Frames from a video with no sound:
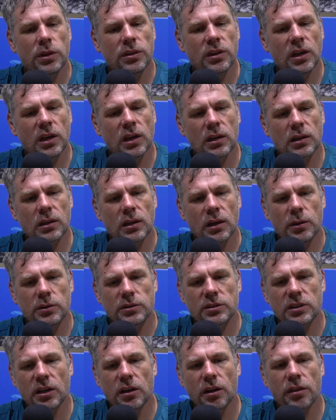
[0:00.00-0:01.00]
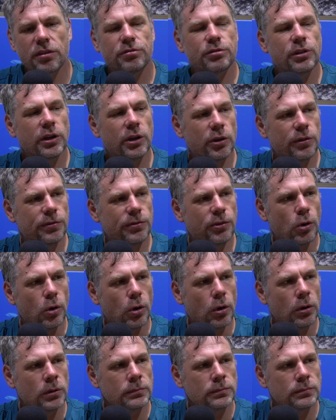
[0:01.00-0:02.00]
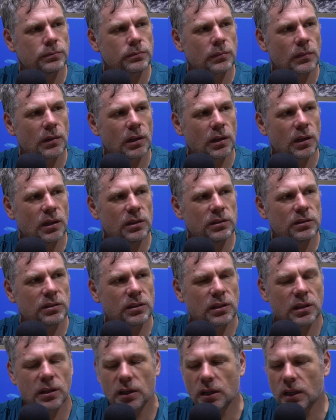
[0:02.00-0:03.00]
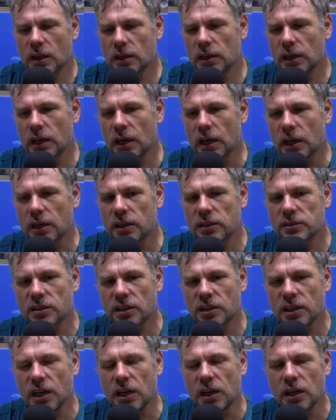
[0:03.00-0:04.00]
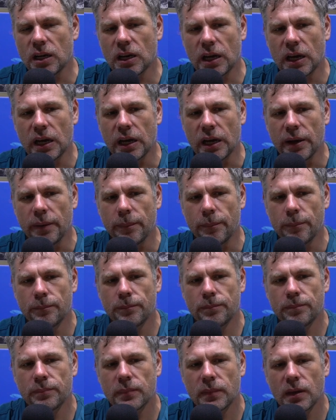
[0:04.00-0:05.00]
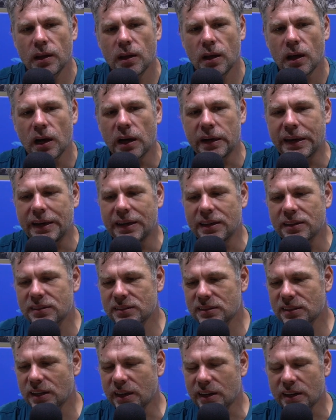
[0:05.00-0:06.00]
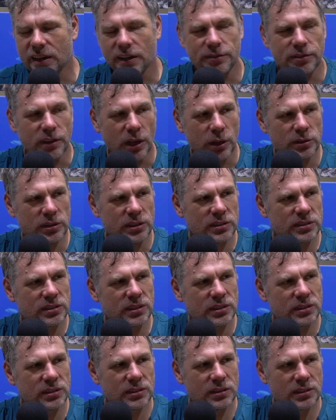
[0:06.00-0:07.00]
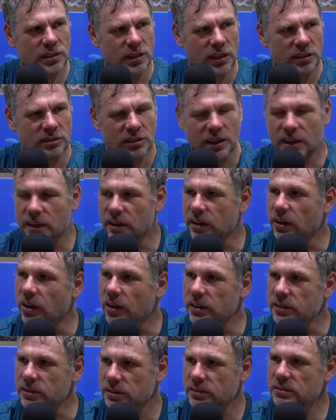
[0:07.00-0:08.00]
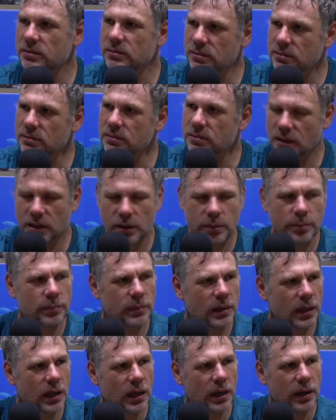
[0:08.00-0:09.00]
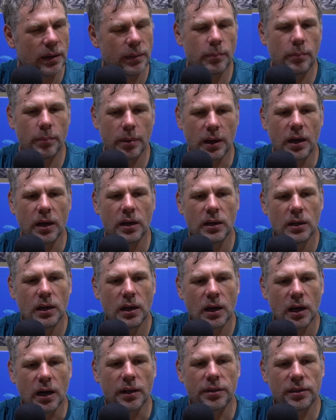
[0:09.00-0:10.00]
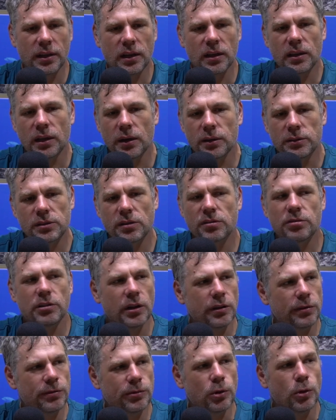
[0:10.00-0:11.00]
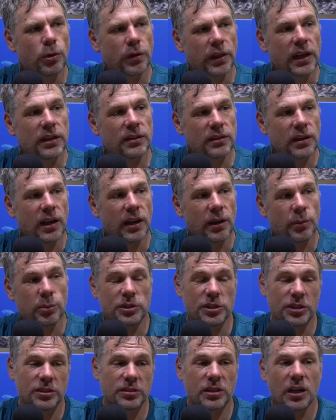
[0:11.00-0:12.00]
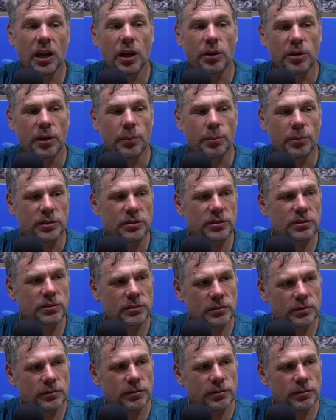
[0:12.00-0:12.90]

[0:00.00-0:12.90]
We think there was kind of three or four. Three or four mantas? Yeah, because I didn't um, I didn't take enough notice to, to recognise them, um, but I think there was three or four that day, which is low numbers.